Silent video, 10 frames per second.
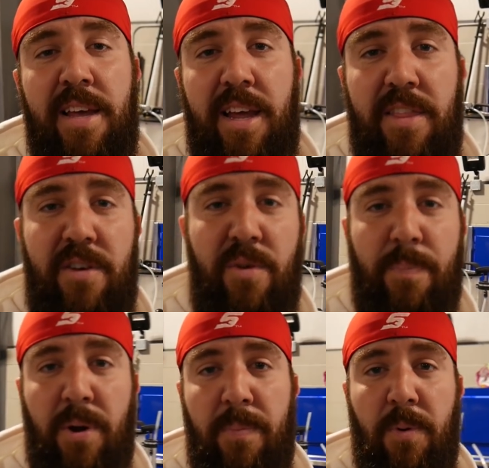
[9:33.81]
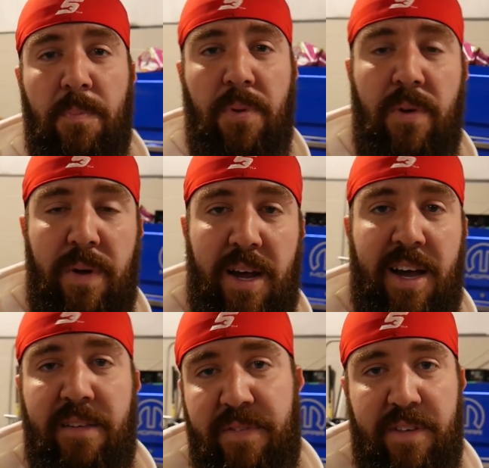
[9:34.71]
In the new purple, blue, and
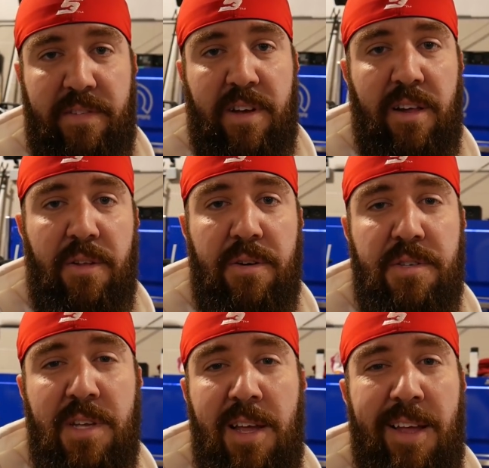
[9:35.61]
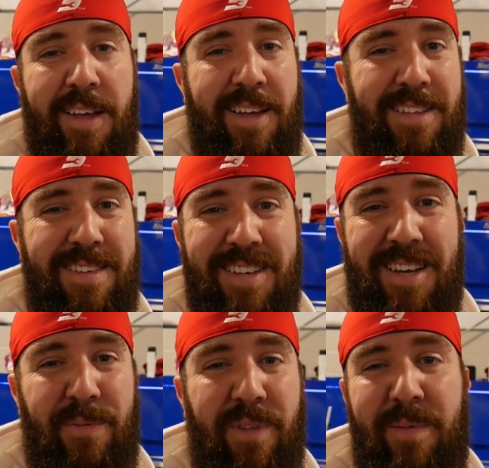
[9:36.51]
high-vis colors, it's
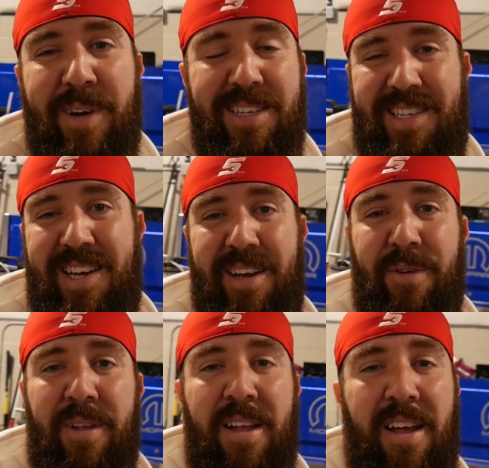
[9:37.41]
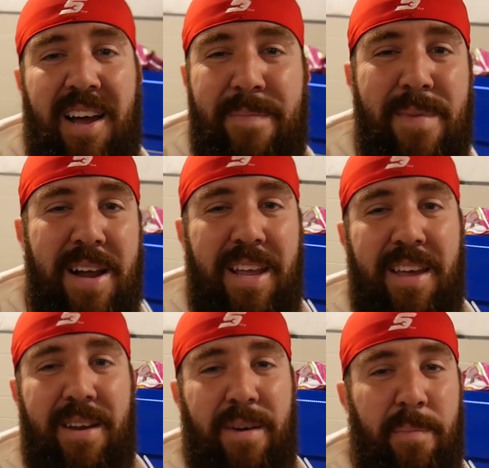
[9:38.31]
not really my style. I might
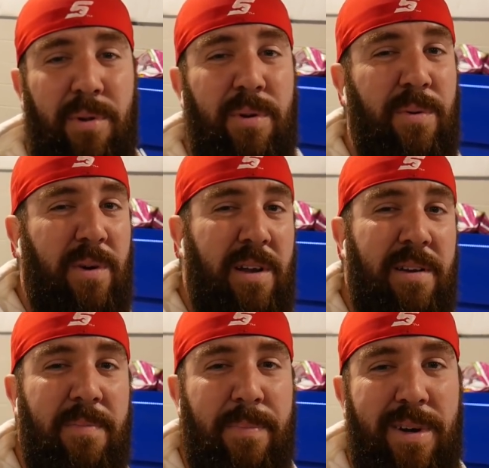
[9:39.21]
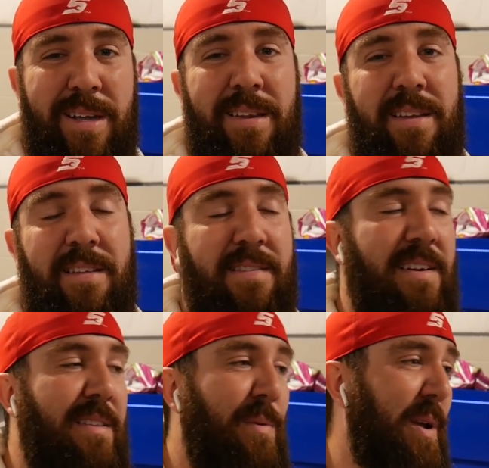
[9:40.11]
get a blue one, but it's
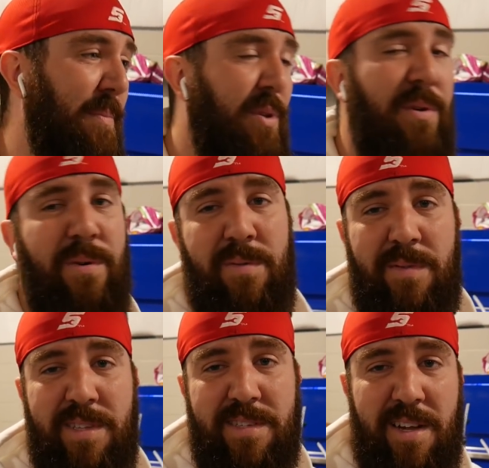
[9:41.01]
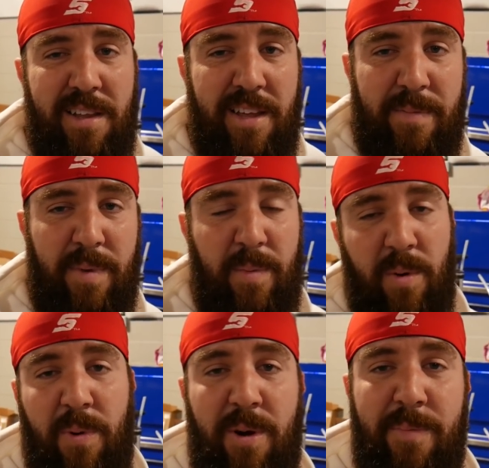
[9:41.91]
not the right blue. It's not like my
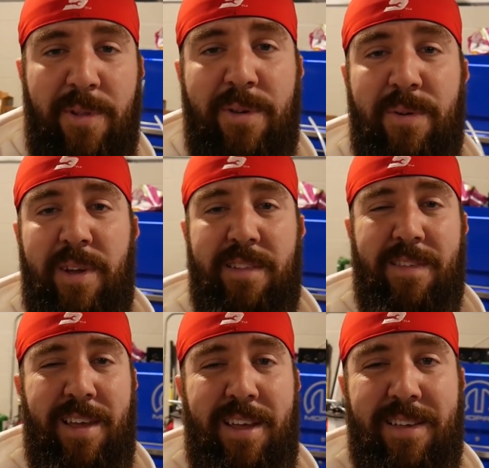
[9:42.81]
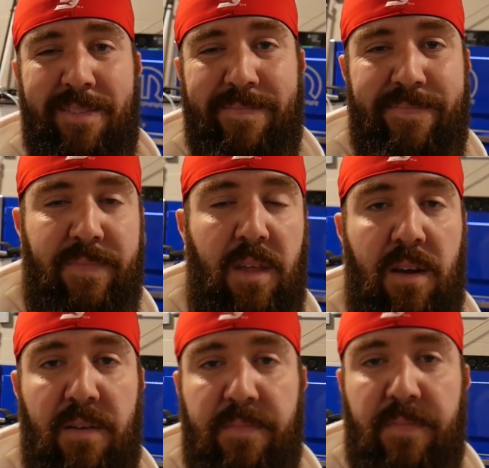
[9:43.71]
Mopar blue. It's like, you
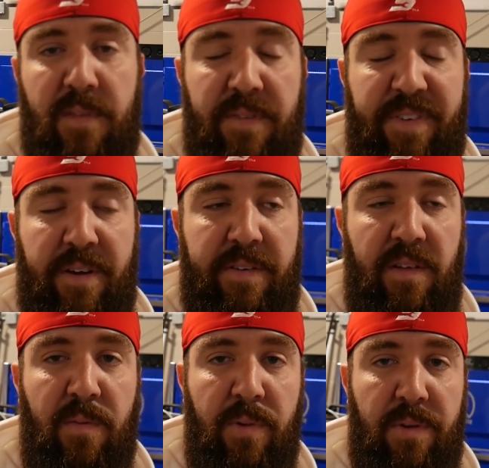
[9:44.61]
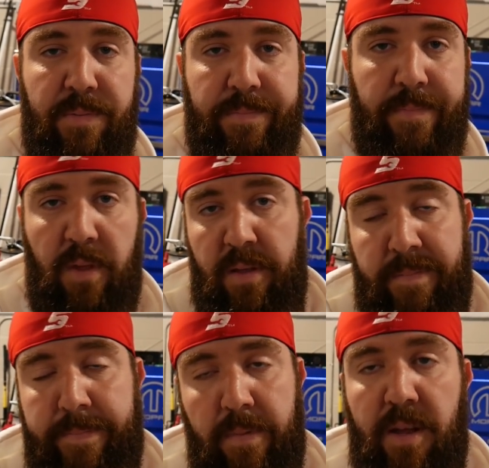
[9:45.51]
know, a fairy teal blue. I
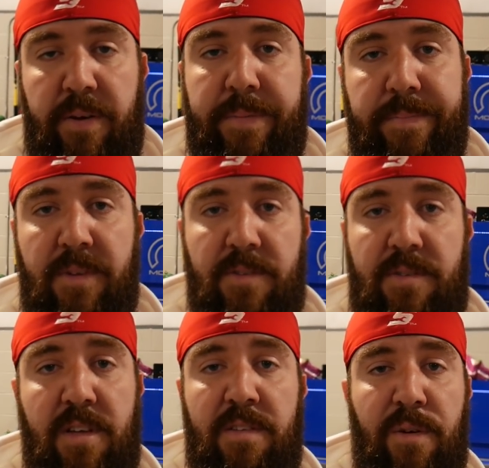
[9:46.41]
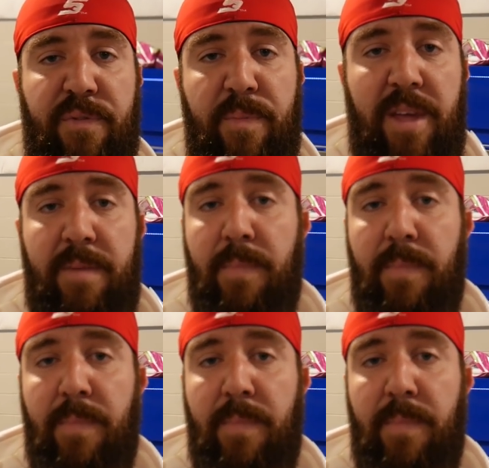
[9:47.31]
don't know. Doesn't do it for me.